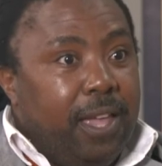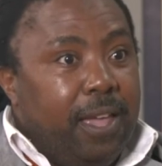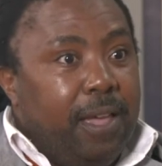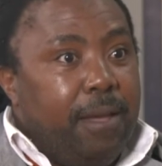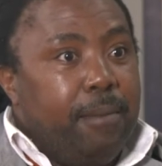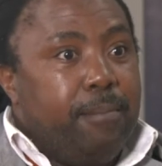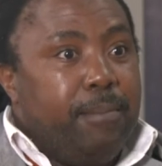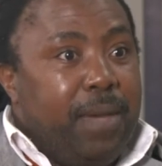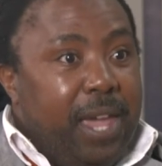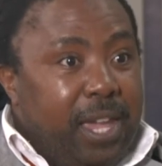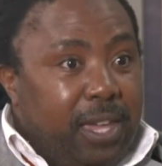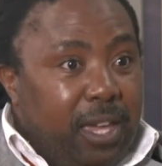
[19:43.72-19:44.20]

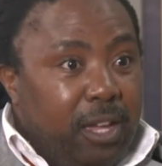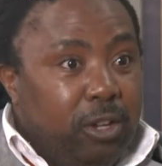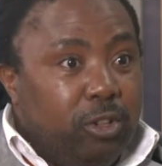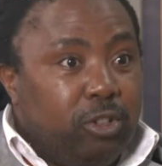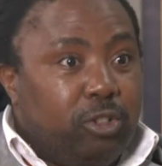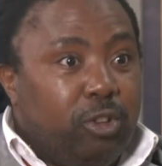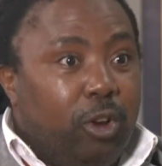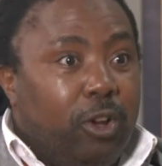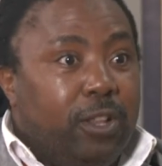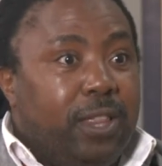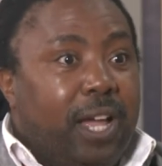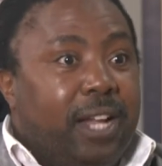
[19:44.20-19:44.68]
Making
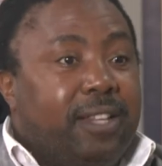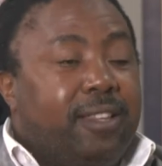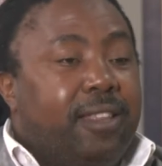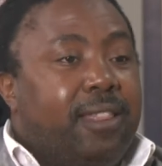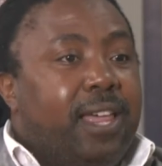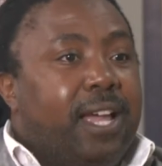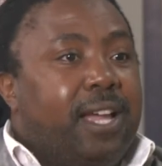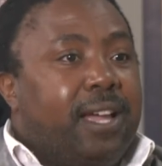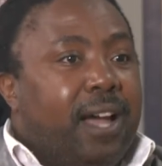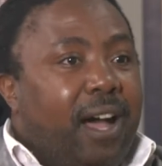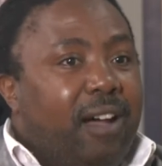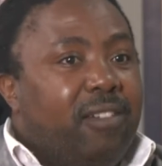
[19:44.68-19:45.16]
sure that
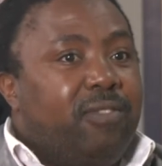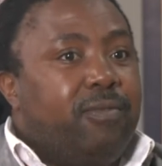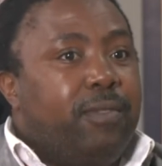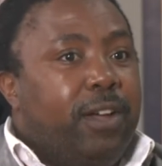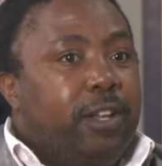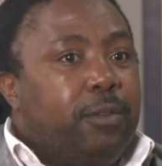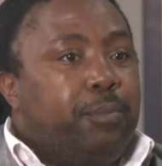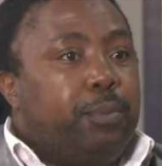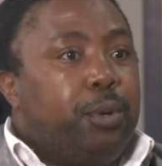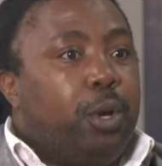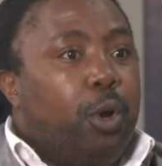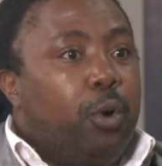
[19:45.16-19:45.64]
the
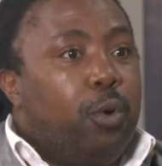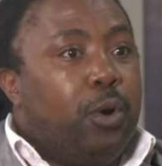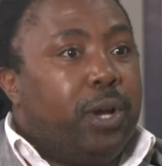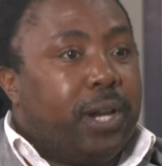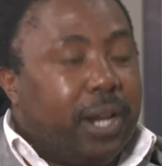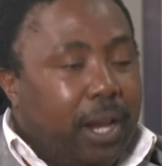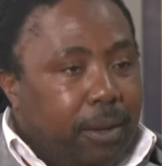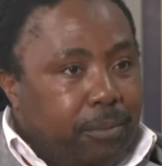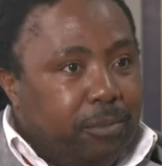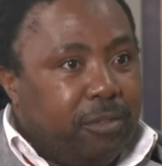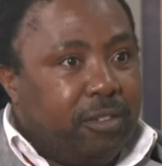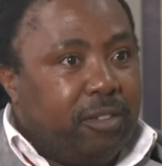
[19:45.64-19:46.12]
government
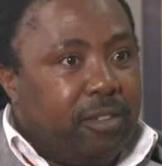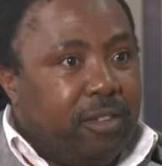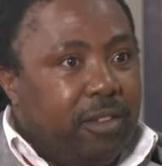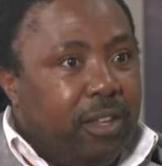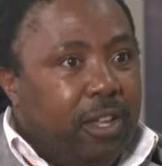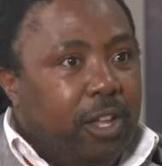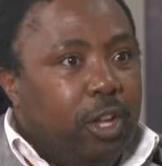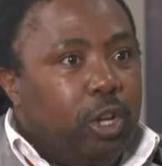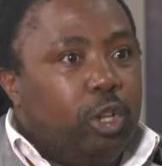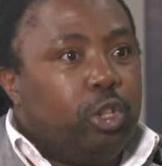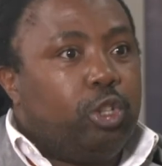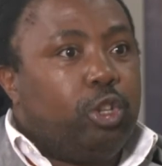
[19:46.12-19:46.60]
programs
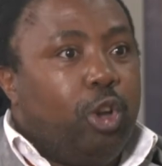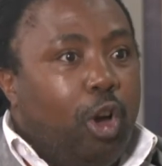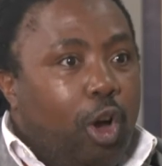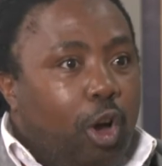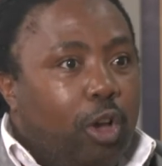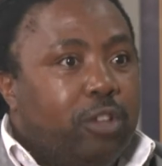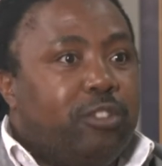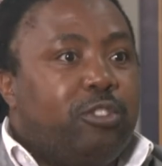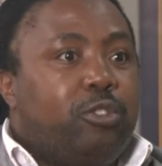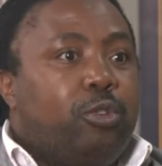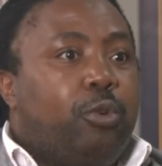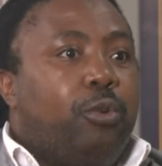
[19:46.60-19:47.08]

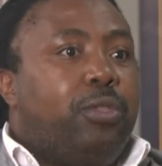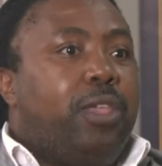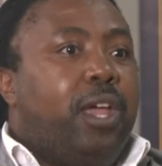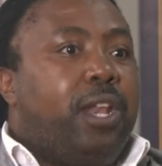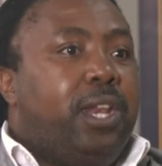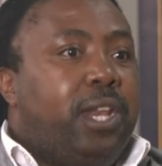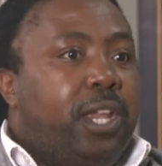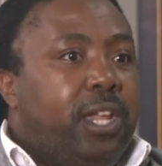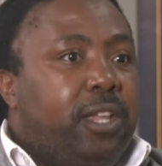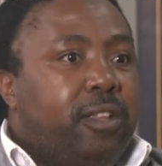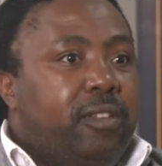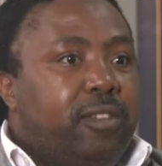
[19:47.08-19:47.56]
talks to the
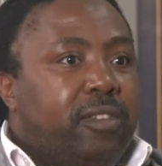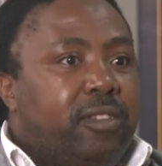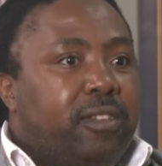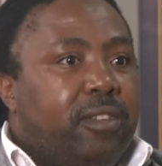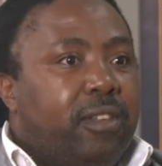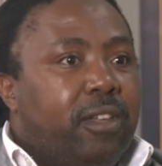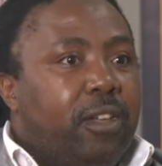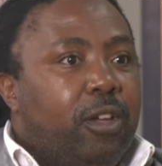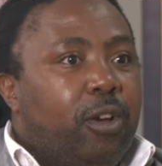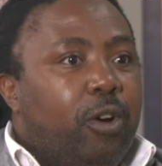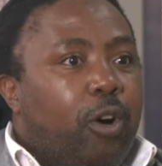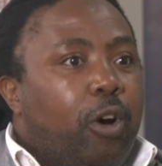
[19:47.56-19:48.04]
needs
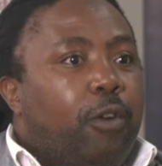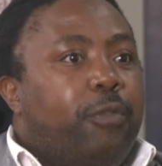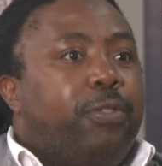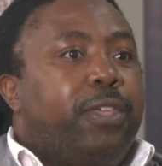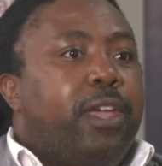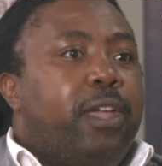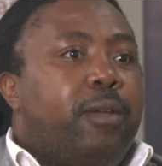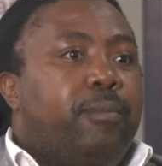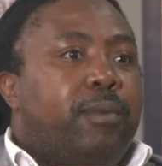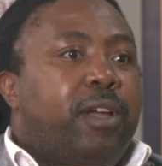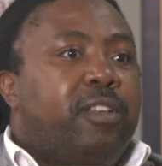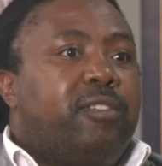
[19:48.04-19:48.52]
of
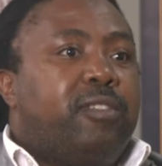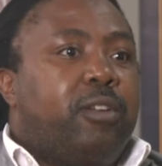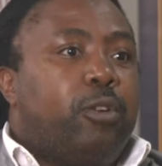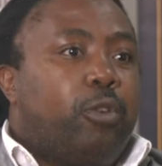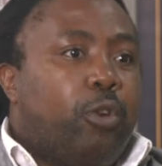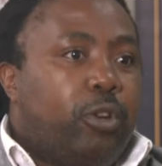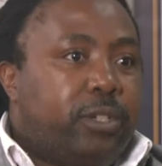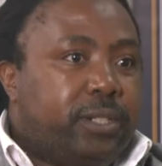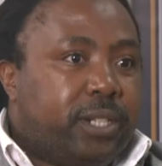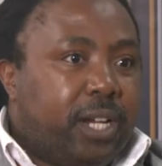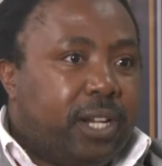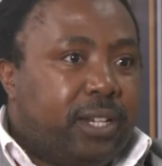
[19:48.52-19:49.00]
the emerging
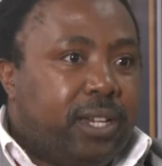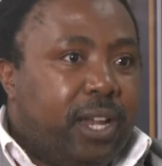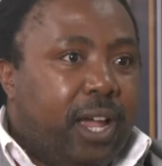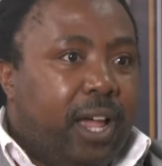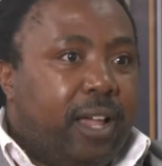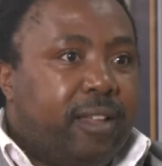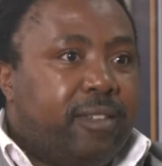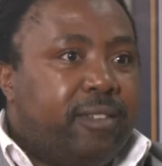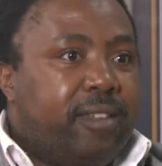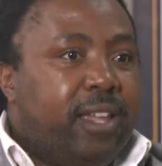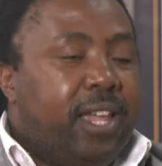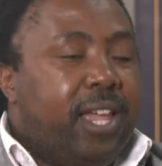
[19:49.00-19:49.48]

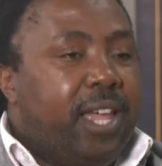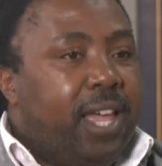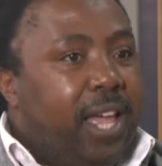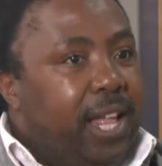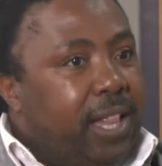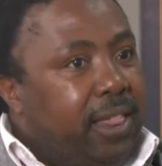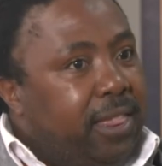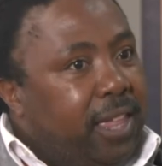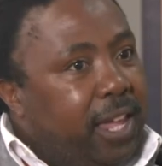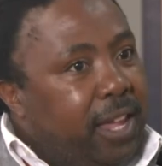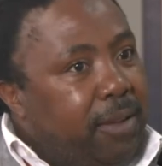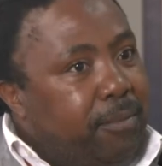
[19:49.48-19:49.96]
contractors
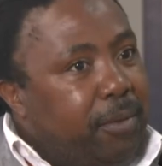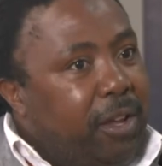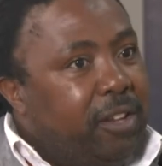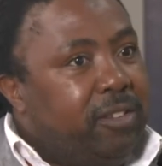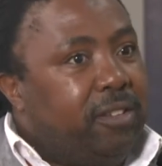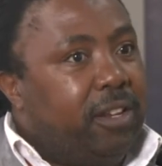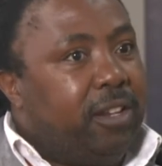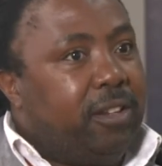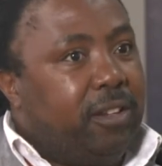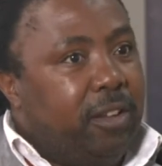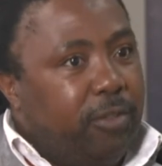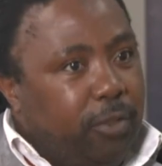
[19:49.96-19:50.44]
and the
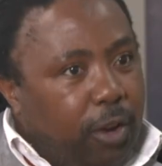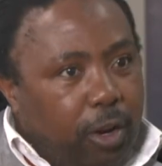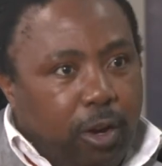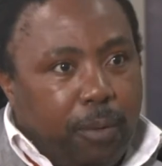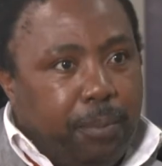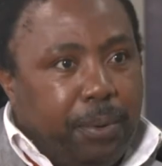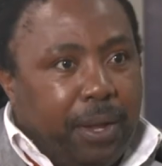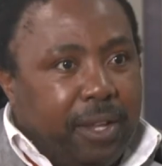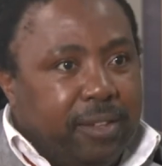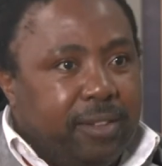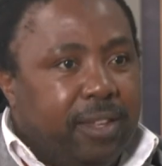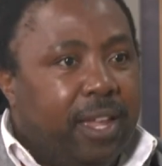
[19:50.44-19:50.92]
emerging
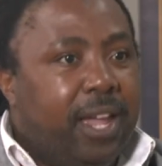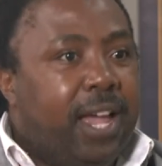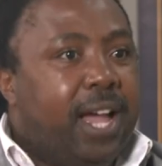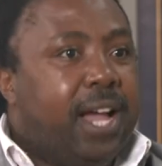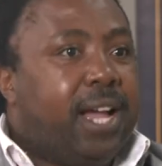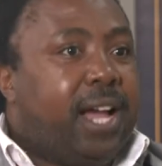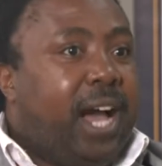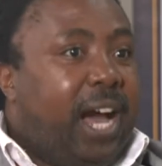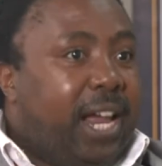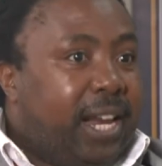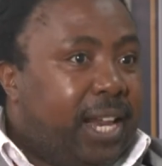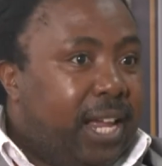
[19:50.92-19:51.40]
developers.
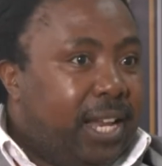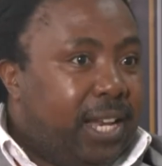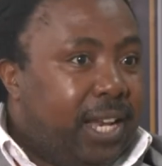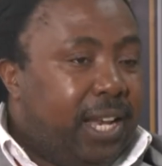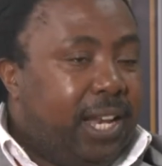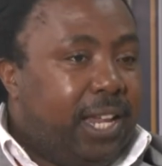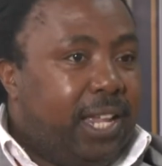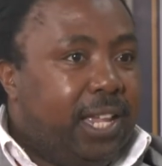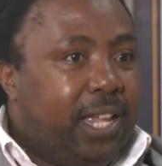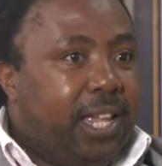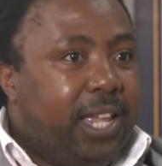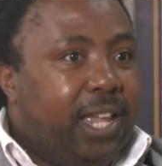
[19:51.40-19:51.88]

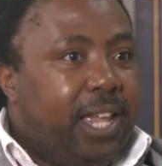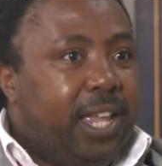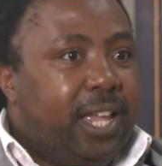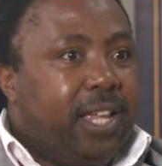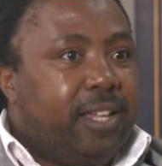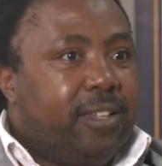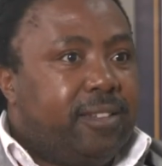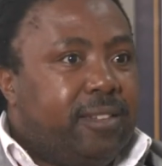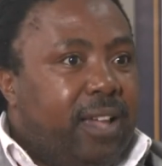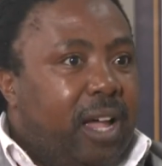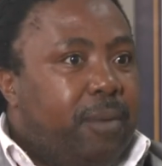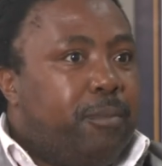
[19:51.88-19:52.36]
Currently,
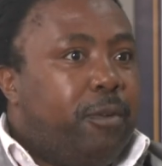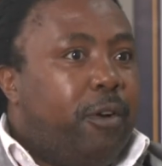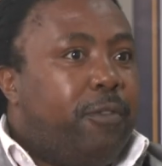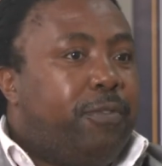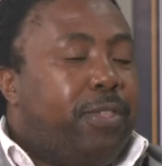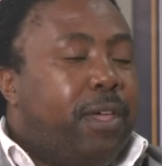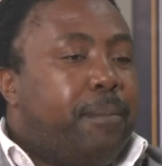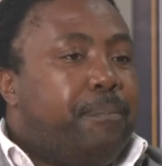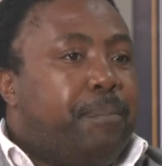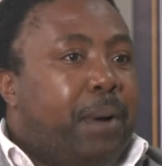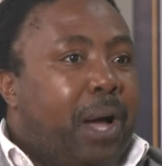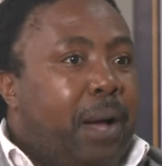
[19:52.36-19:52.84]
some of
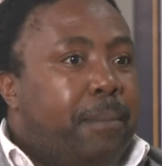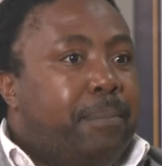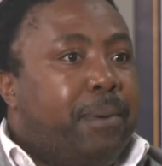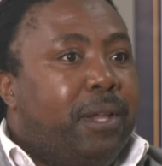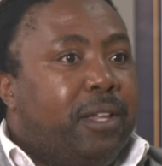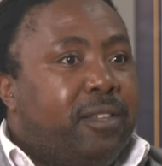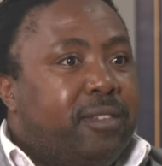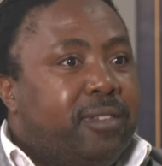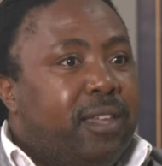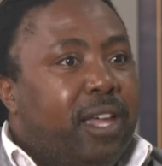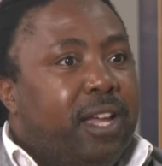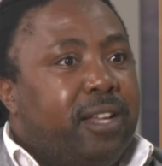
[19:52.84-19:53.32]
the
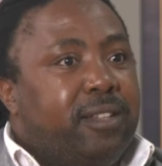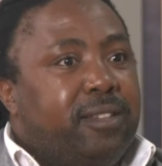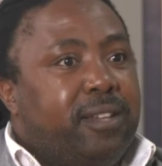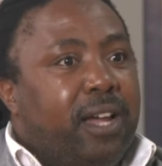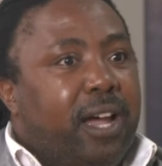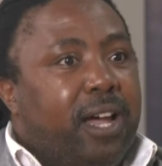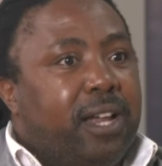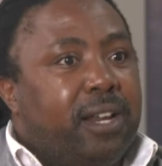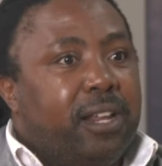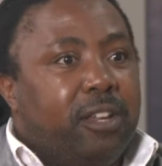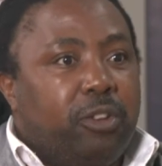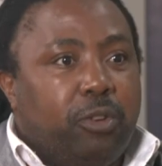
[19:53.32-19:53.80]
public
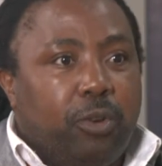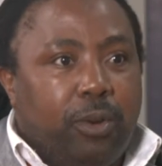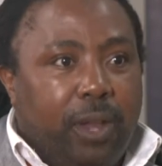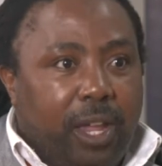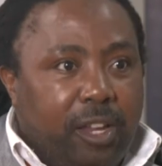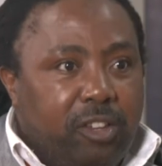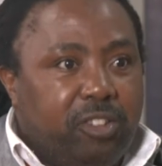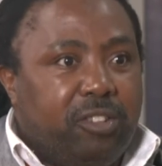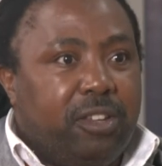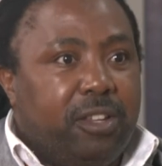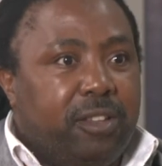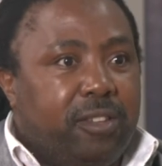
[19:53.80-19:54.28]
sector
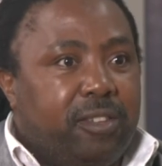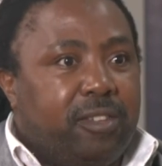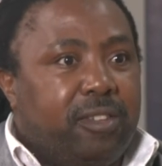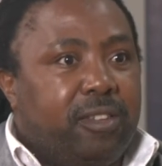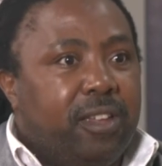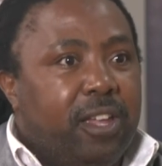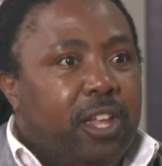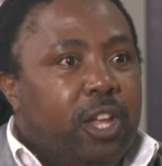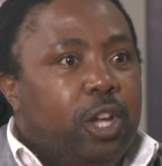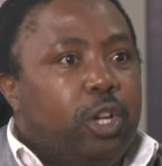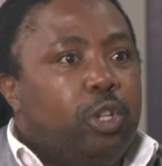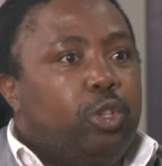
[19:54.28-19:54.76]

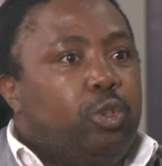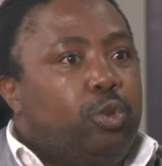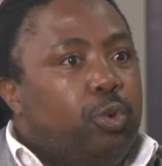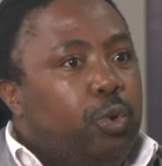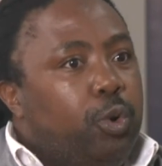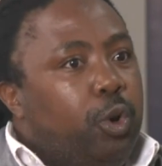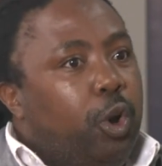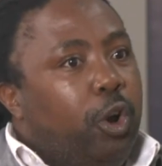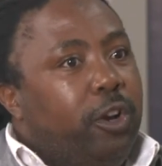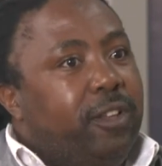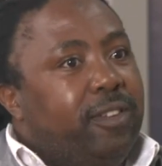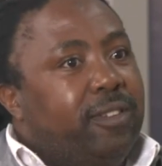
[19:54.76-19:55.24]
regulations do
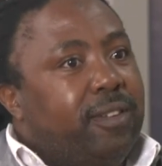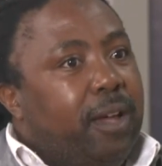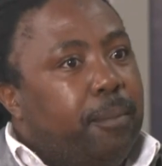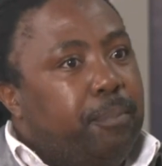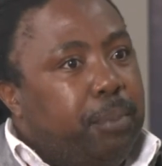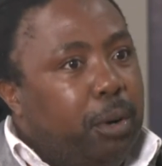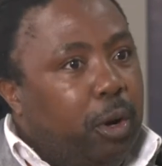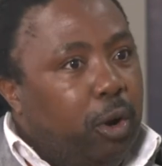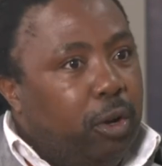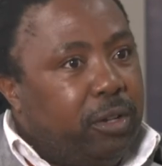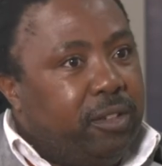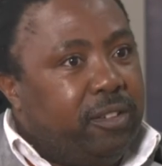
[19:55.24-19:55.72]
not
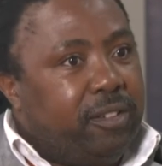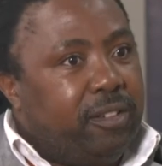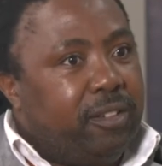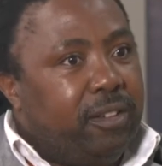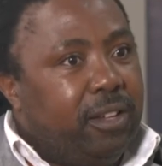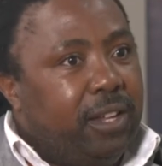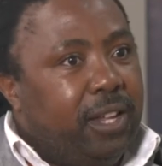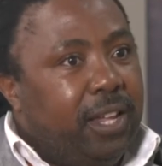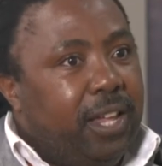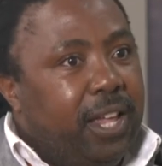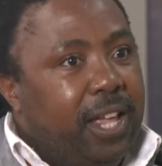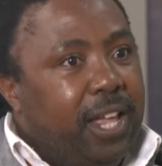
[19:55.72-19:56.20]
support
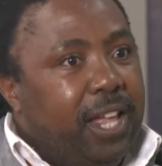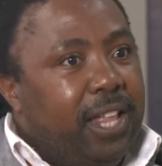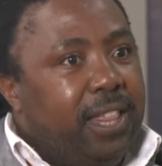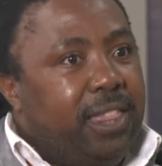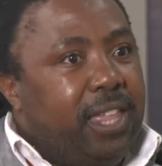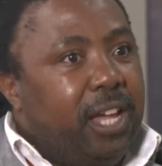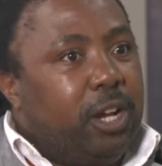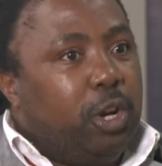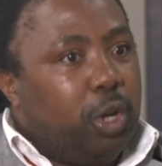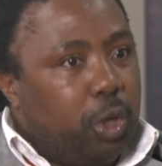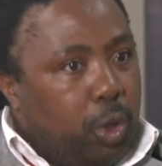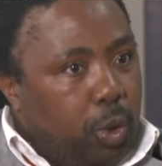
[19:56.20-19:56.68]

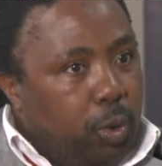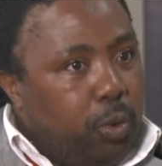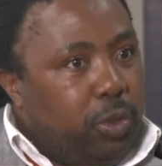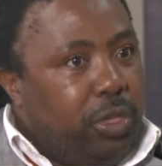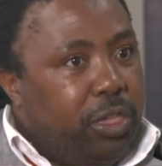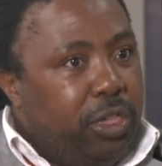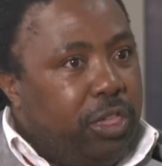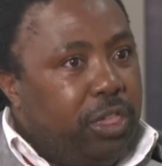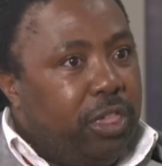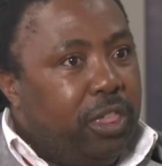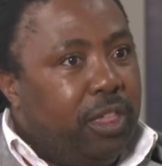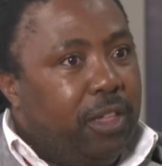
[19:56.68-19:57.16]
the
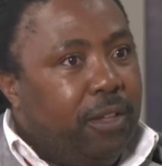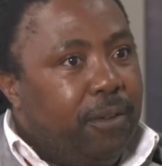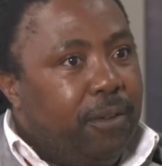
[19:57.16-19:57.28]
growth